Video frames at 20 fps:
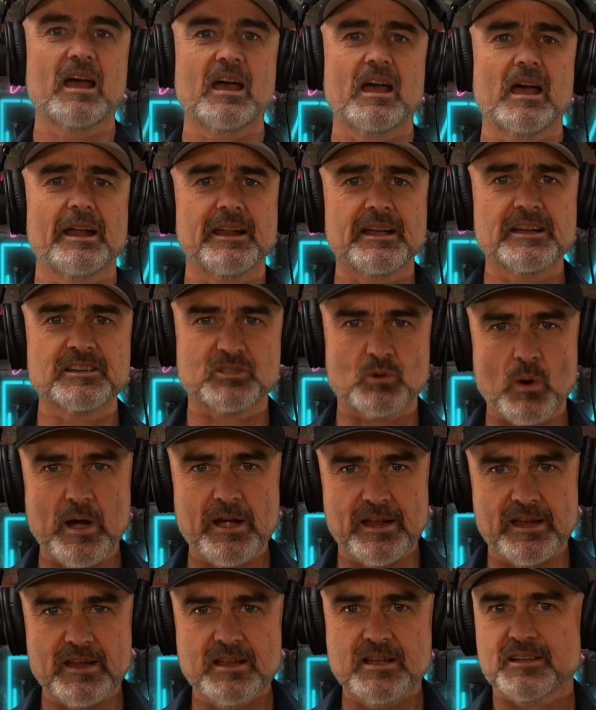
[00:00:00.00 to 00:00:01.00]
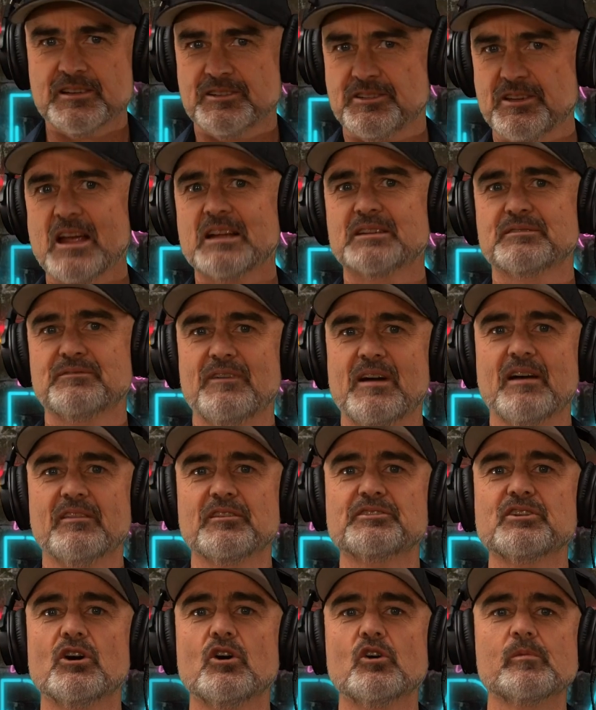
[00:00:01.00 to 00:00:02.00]
At age 20, Jack's
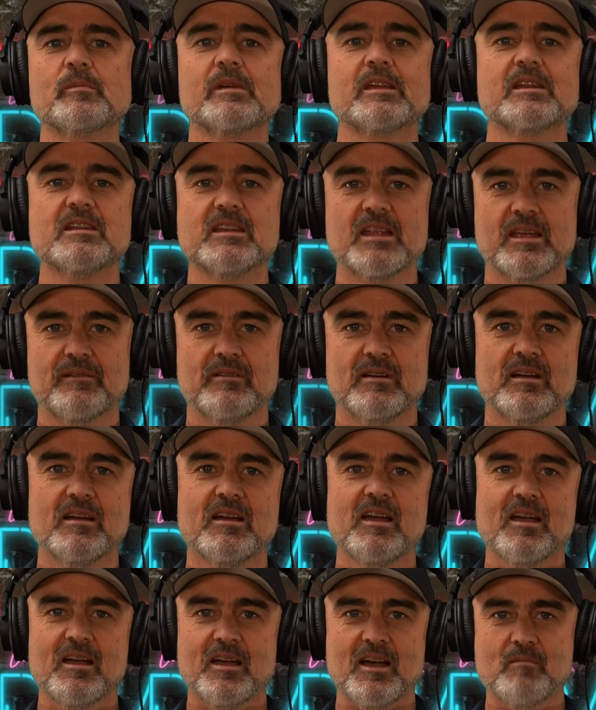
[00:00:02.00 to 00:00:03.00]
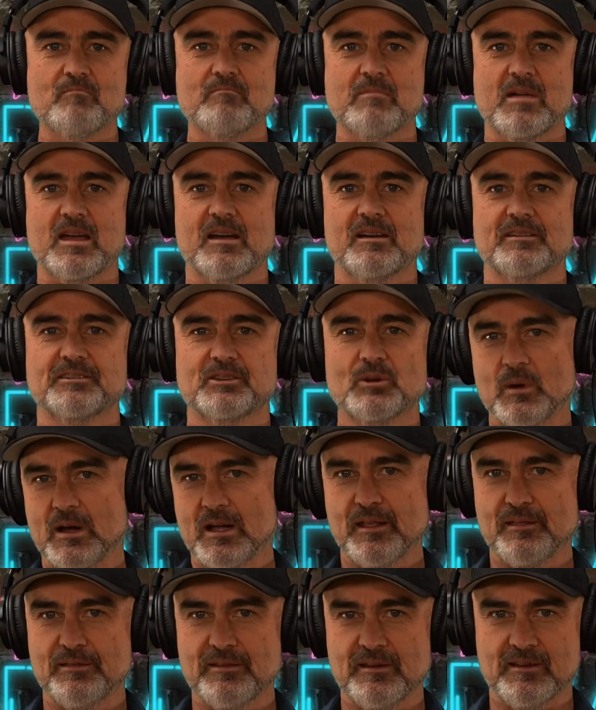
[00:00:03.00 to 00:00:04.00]
father told him he'd never amount to
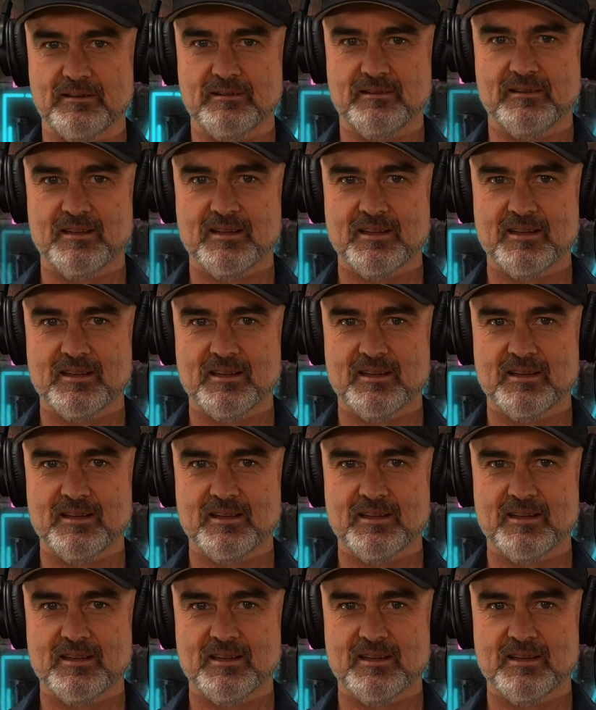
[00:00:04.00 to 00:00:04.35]
anything.